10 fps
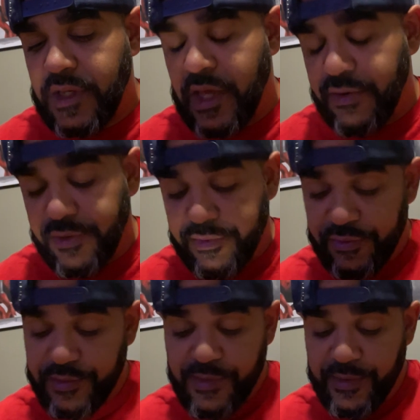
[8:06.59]
I don't even
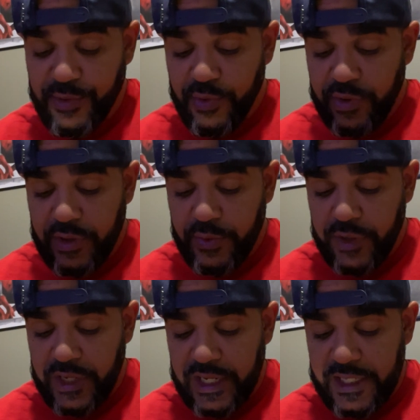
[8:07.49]
remember
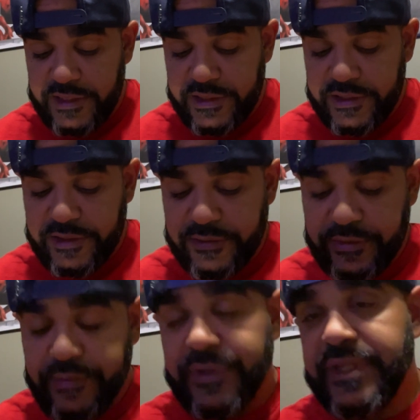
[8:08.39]
when I got this,
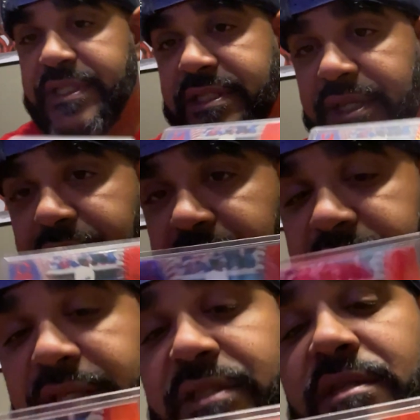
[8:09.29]
but this is a
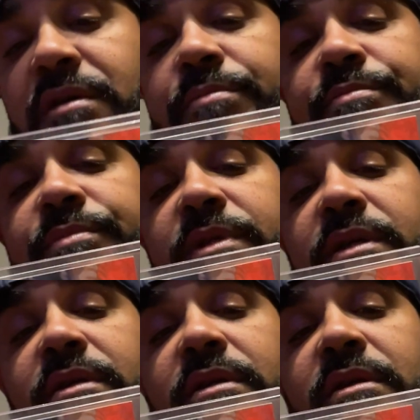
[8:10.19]
90-something.
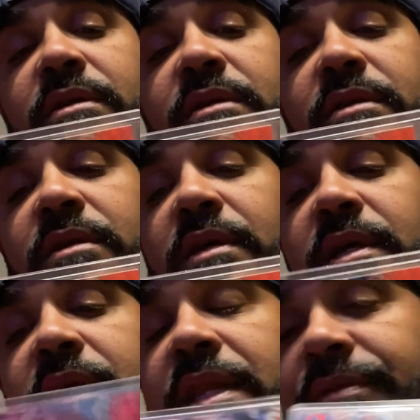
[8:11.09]
I
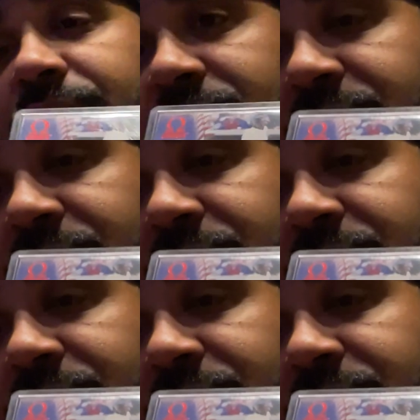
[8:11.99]
can't even